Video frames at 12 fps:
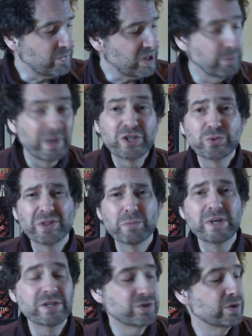"Mike's with the
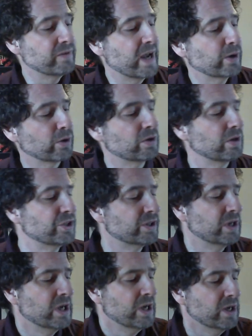Ministry of
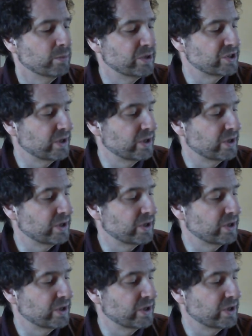Agriculture," Mr.